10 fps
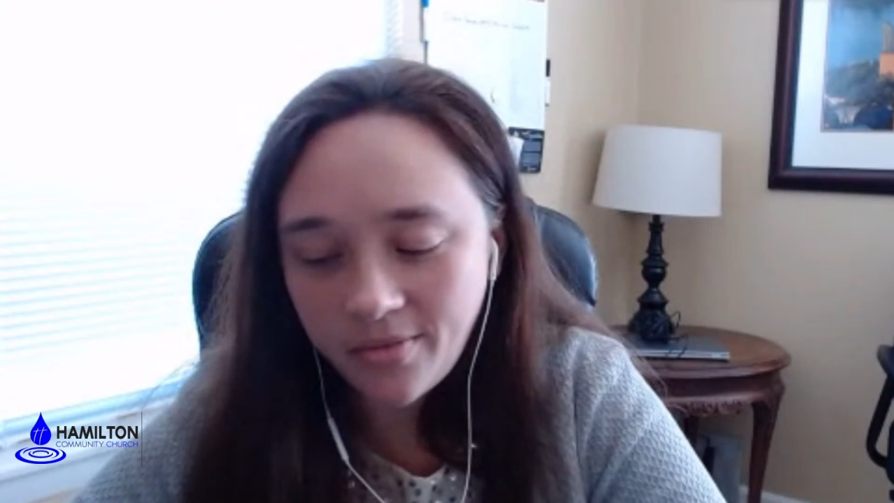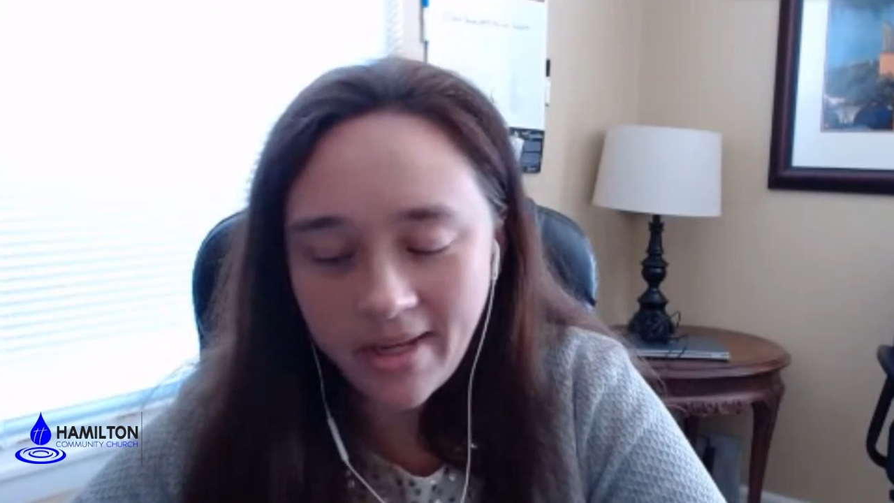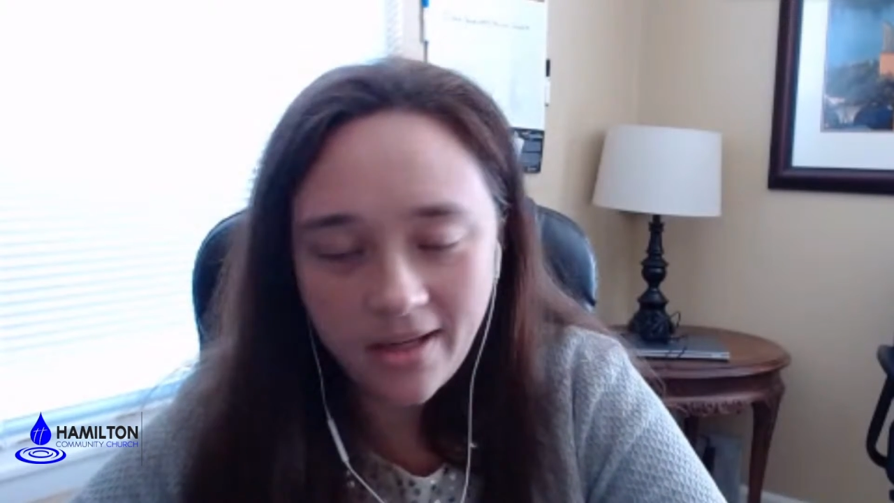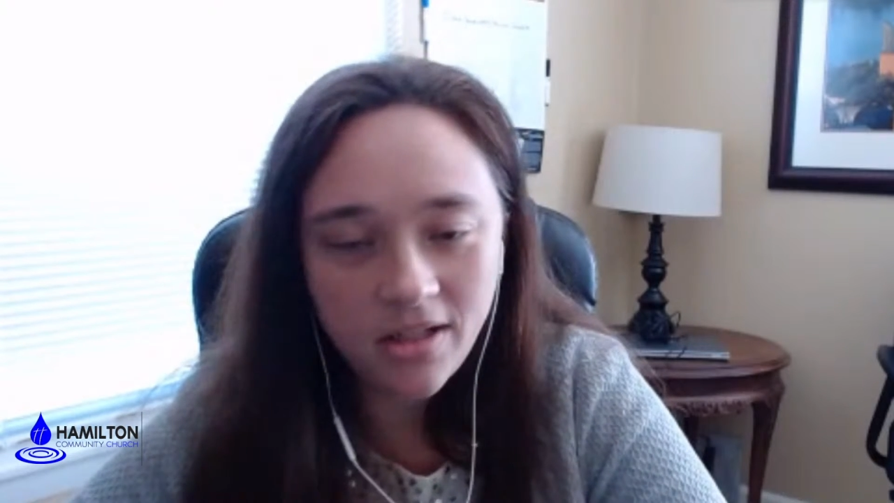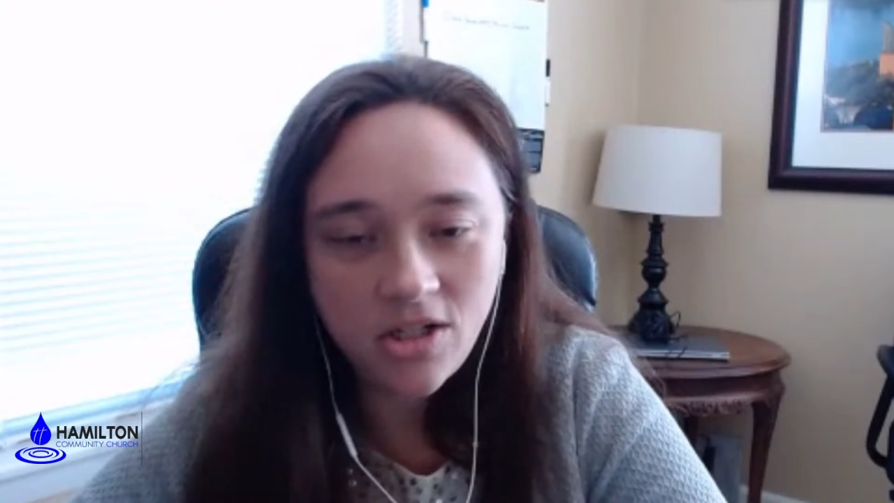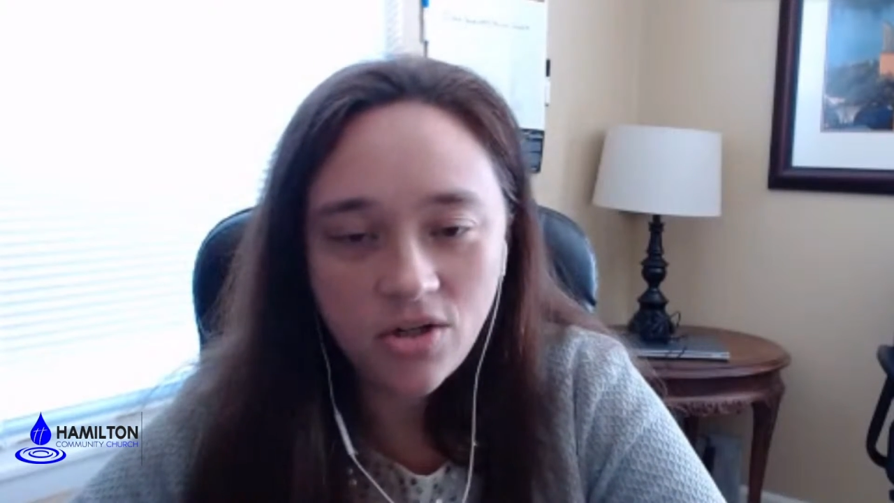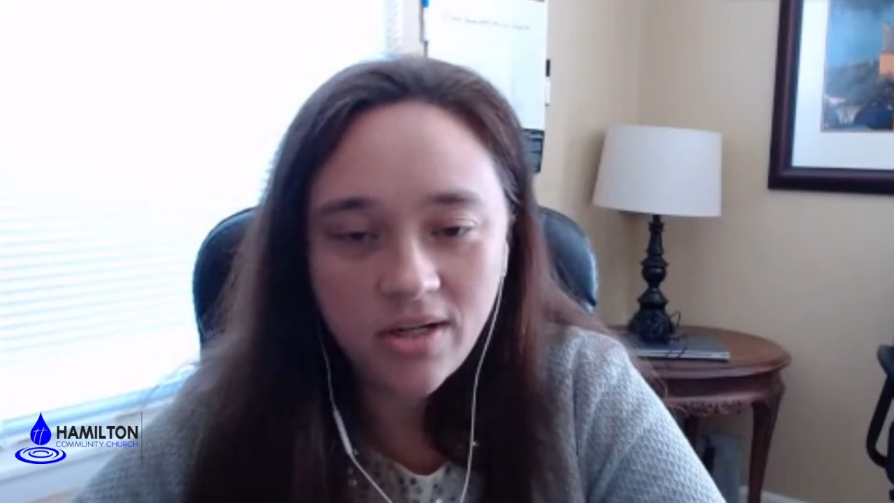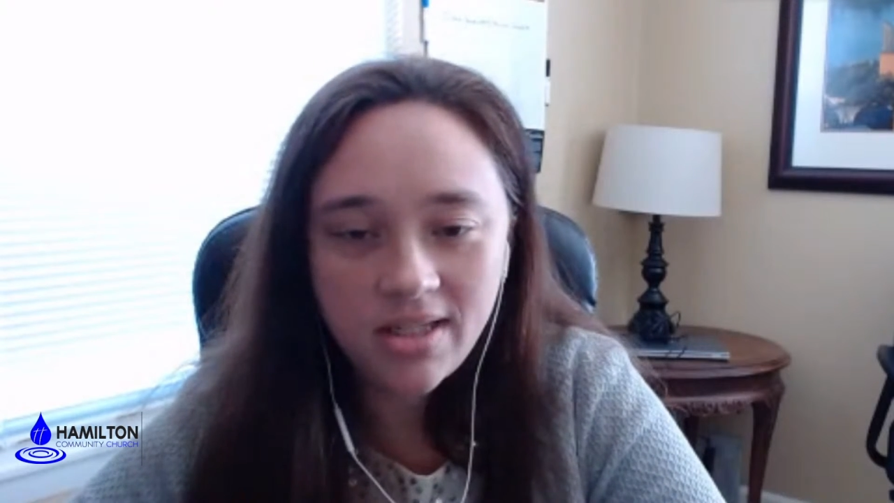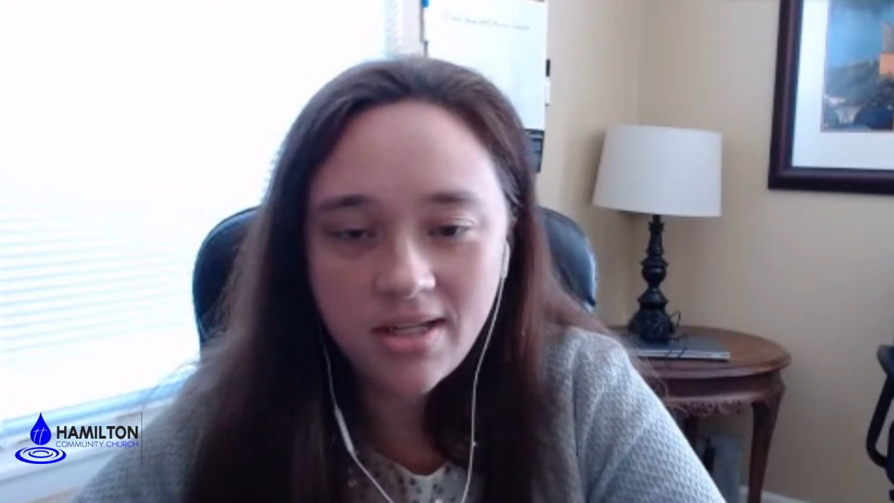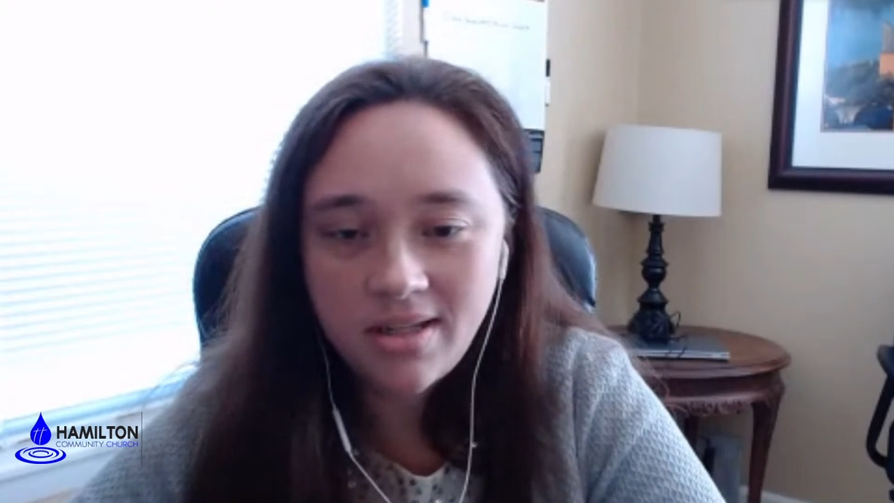make good
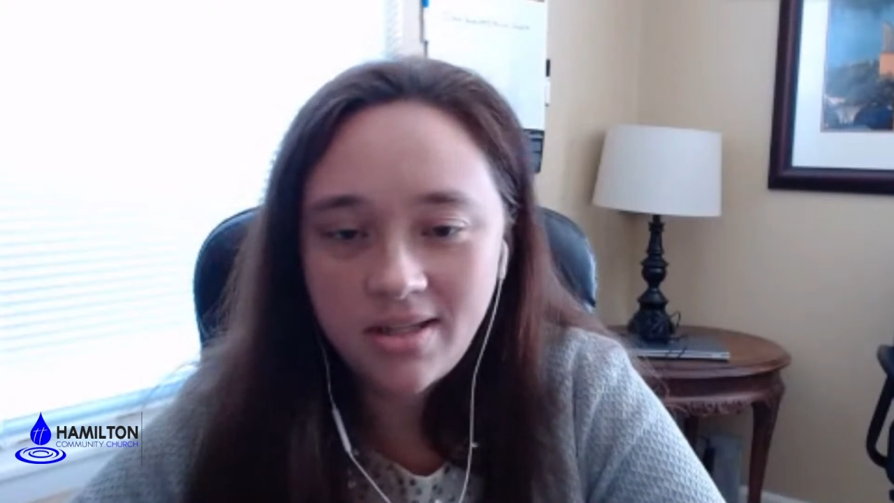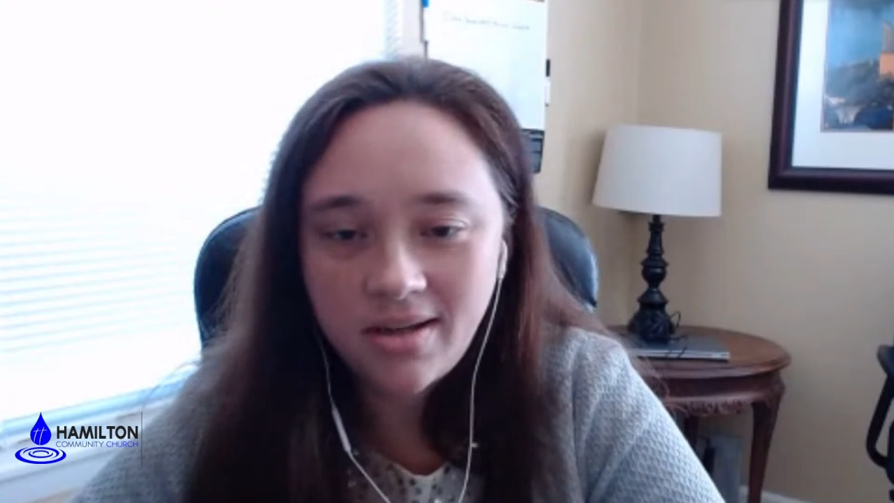choices.